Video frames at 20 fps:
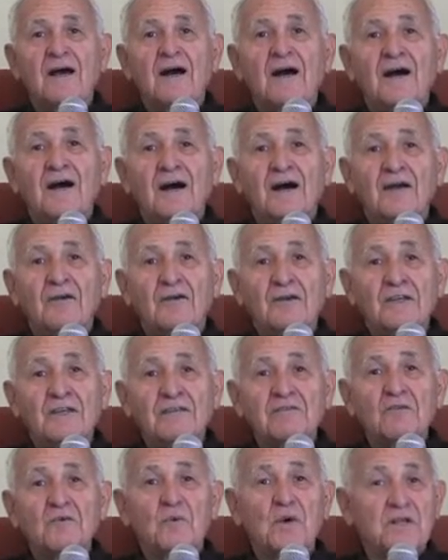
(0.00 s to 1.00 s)
Could
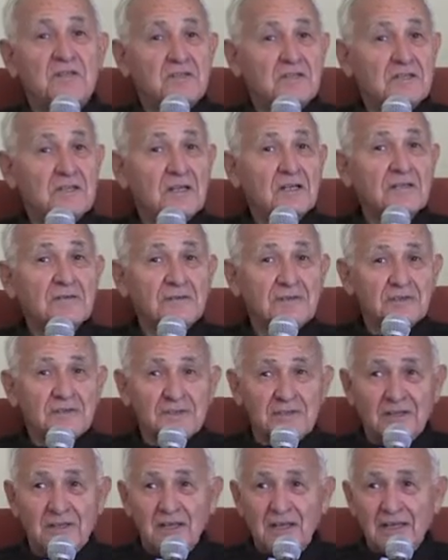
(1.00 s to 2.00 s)
even watch
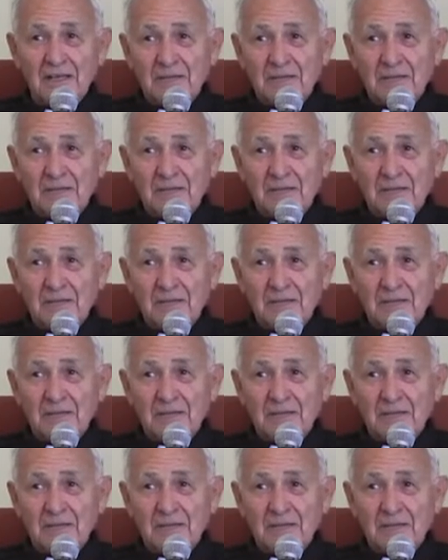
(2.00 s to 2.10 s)
television.